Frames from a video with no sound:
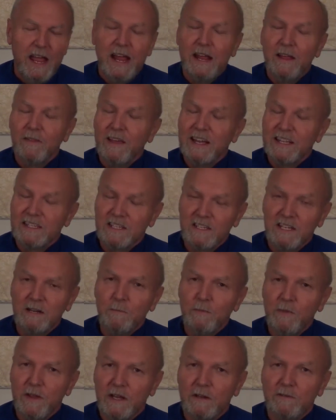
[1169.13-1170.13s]
And that
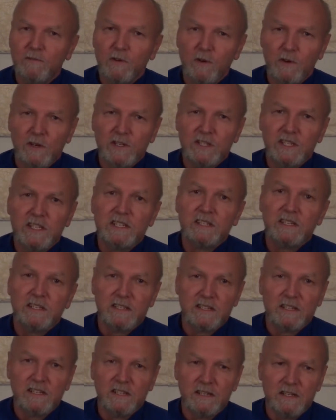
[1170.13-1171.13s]
something, of course, is
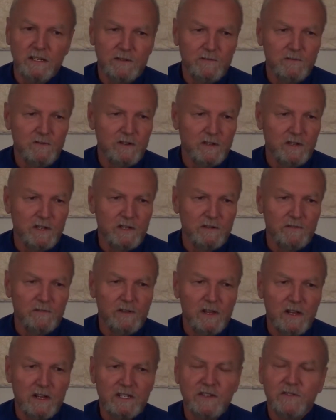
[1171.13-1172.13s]
the study of Sankhya
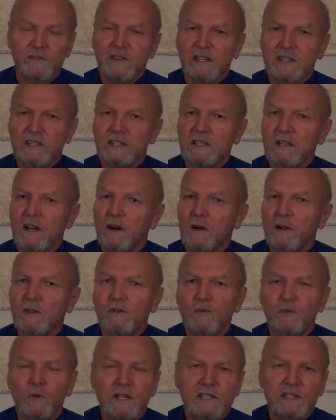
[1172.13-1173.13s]
philosophy, is all
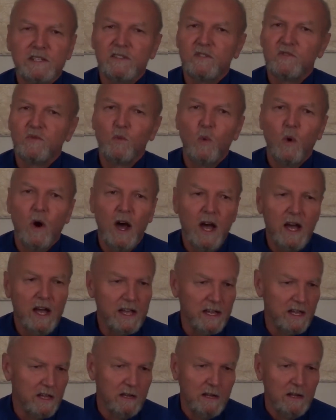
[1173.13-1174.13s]
the reasons
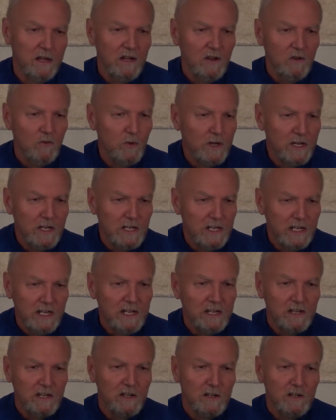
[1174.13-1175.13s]
why we
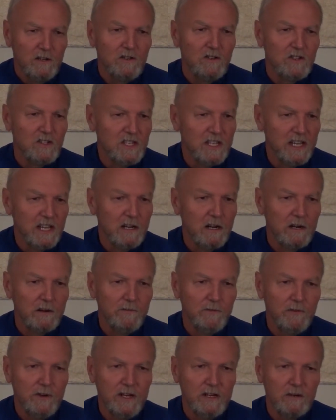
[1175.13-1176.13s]
need to seek our
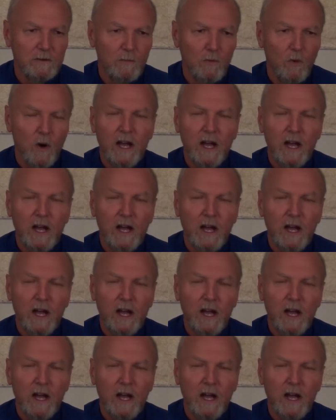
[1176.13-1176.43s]
freedom.